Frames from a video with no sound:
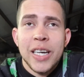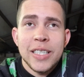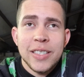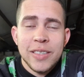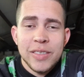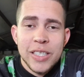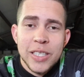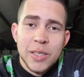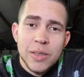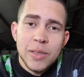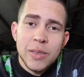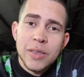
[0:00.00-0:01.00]
I still need
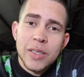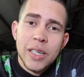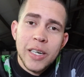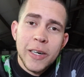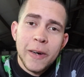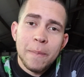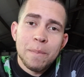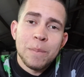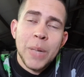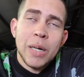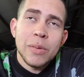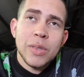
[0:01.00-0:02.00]
to
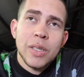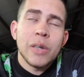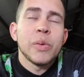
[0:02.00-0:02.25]
mount,